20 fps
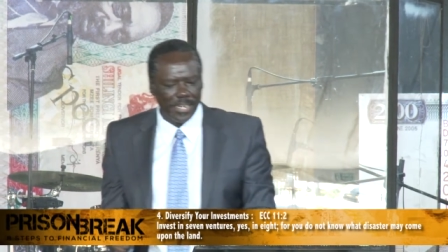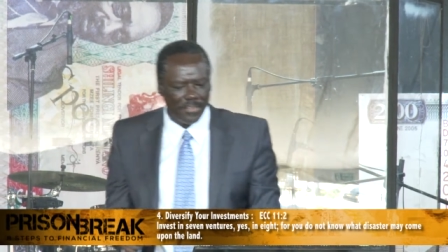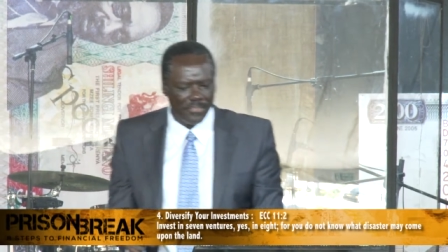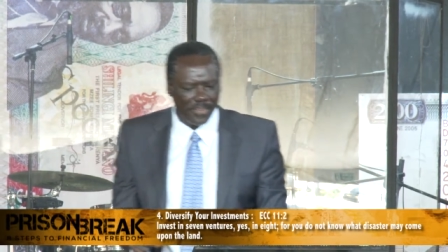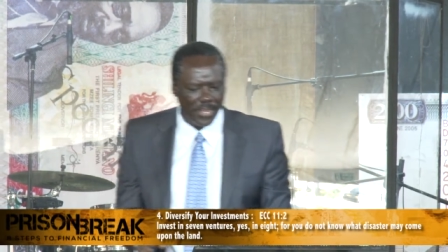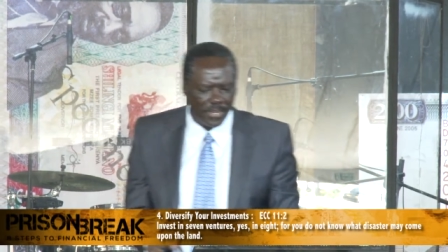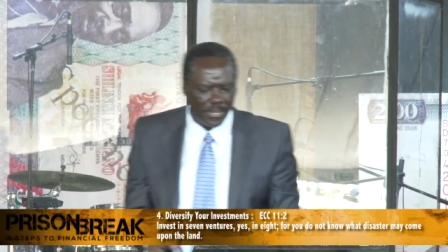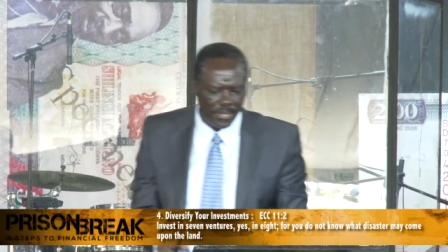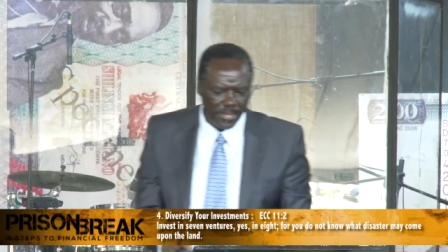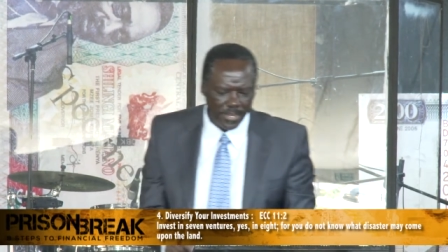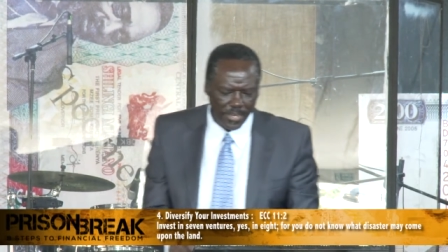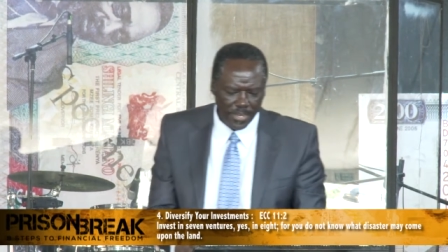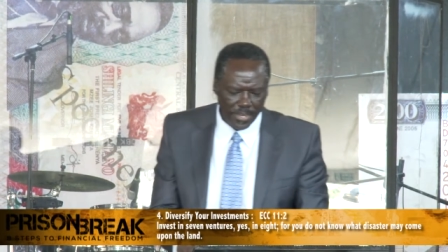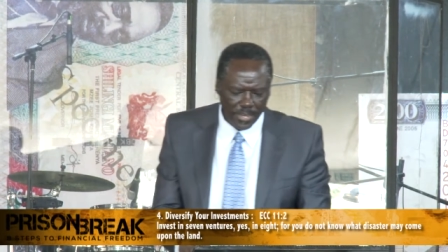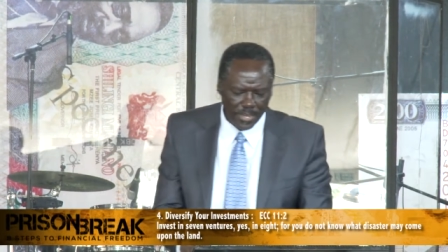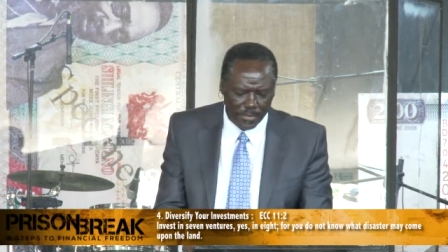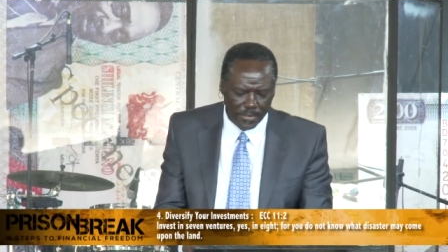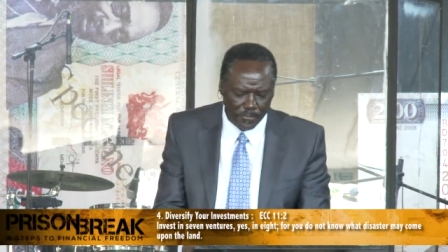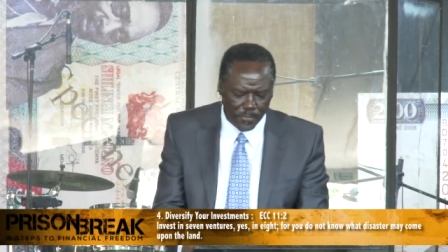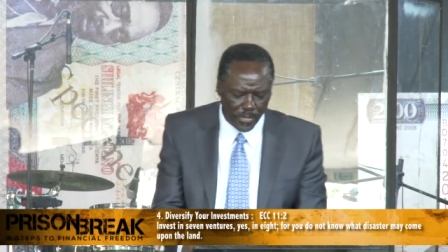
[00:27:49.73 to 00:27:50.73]
11
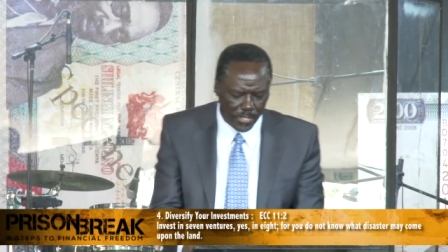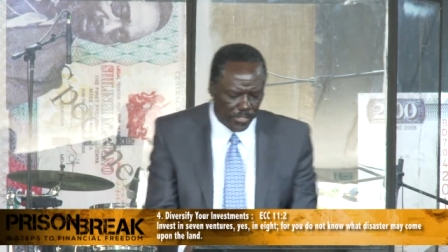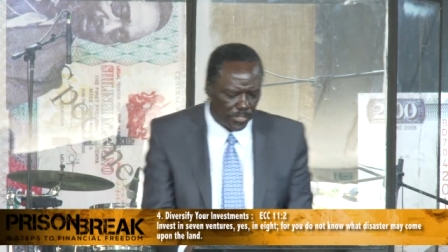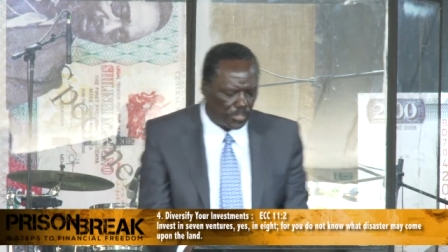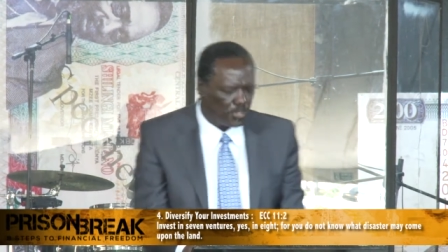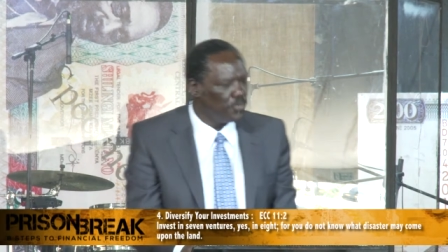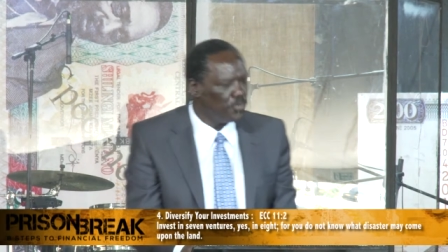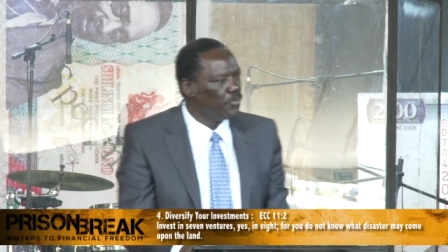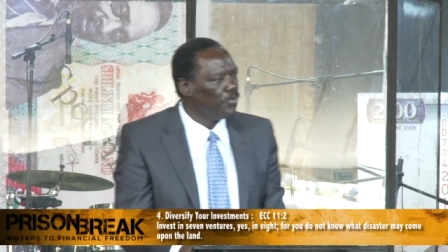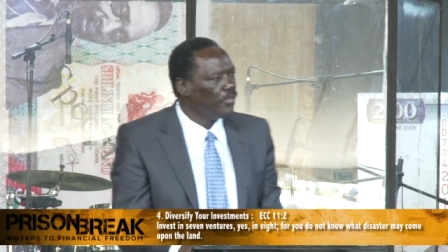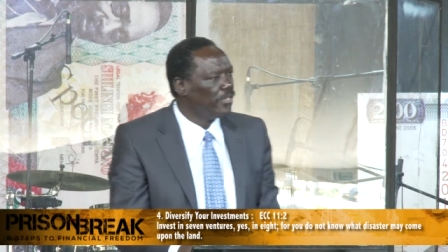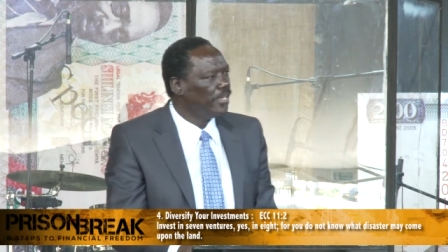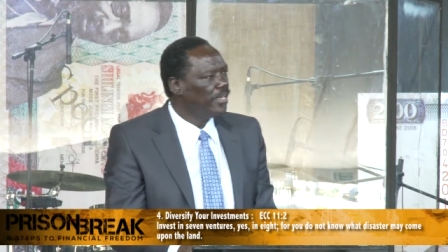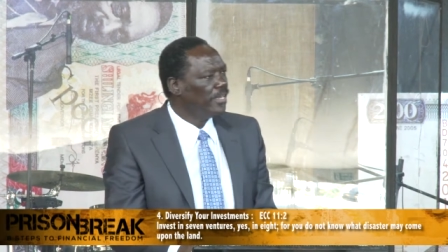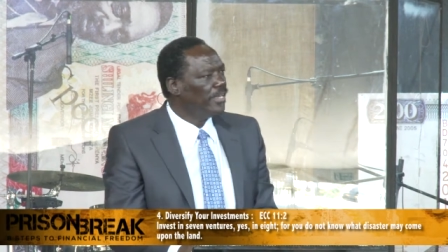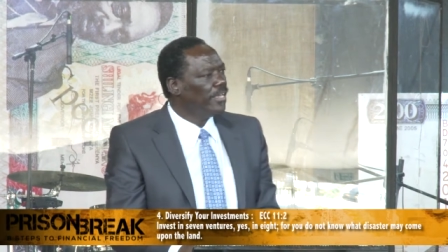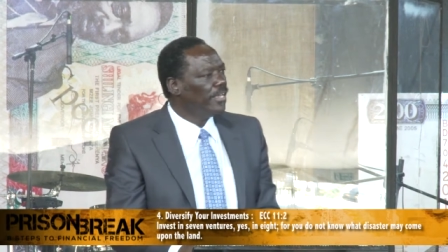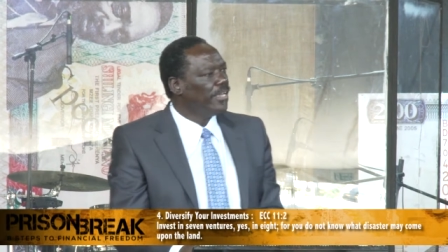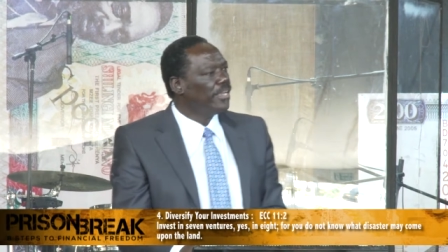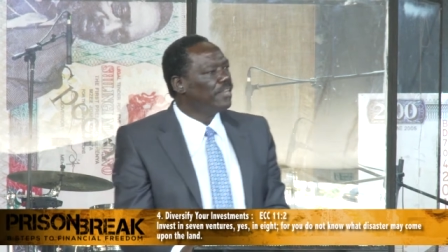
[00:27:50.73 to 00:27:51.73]
and verse 2.
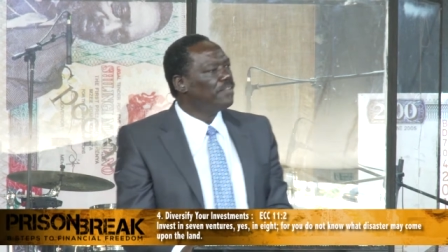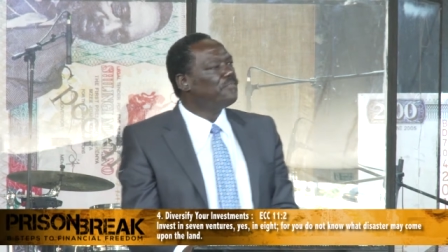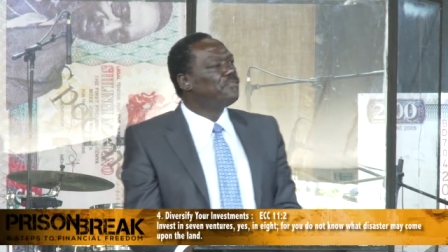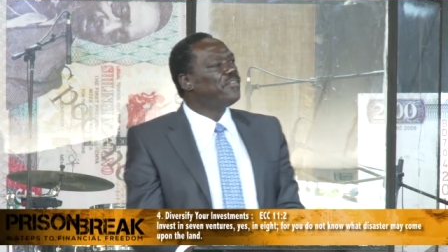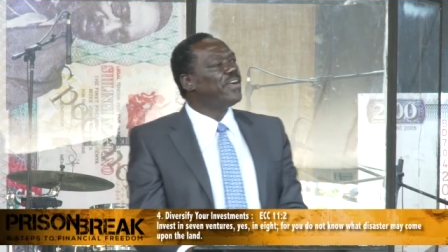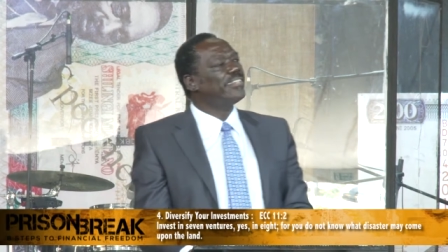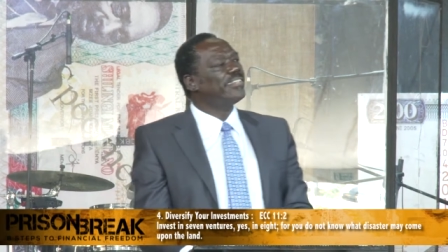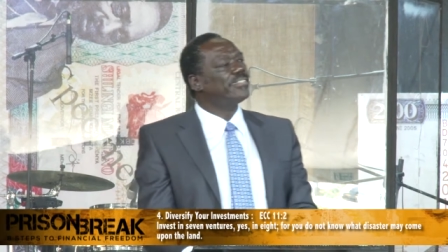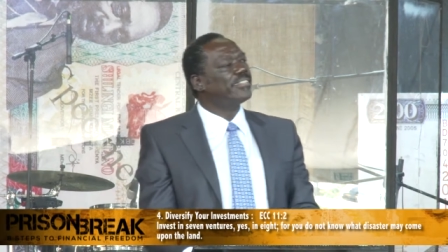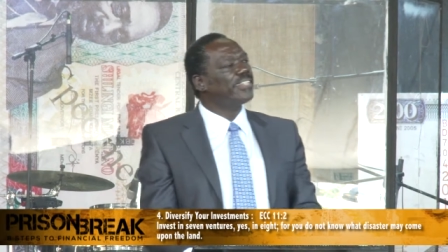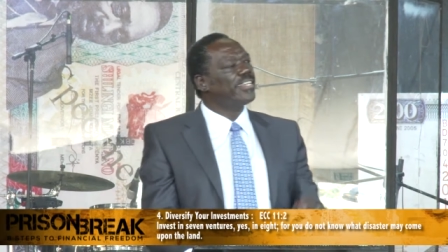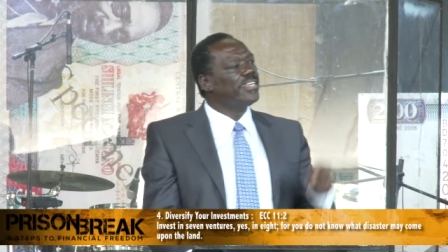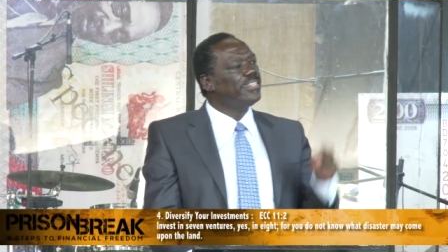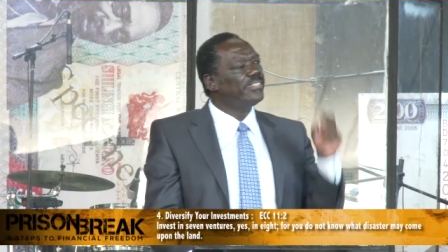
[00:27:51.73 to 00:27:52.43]
Invest